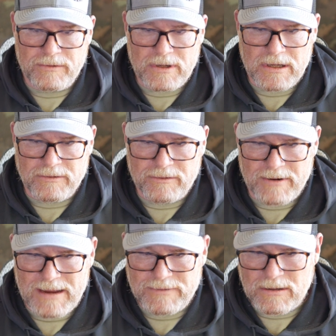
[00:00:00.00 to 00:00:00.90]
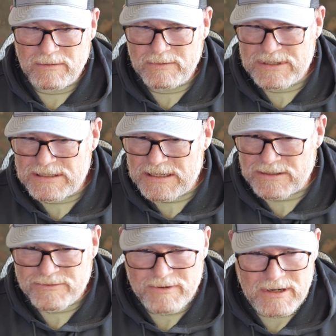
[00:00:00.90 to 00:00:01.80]
gun trafficking, or was I say
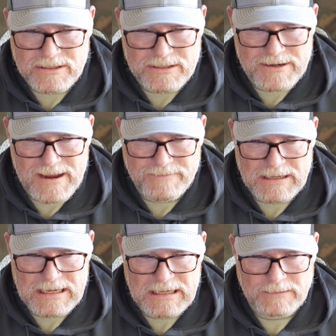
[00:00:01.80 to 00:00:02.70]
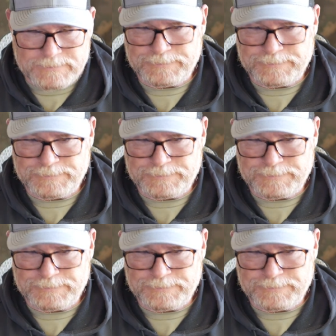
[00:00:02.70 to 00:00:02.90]
drug trafficking?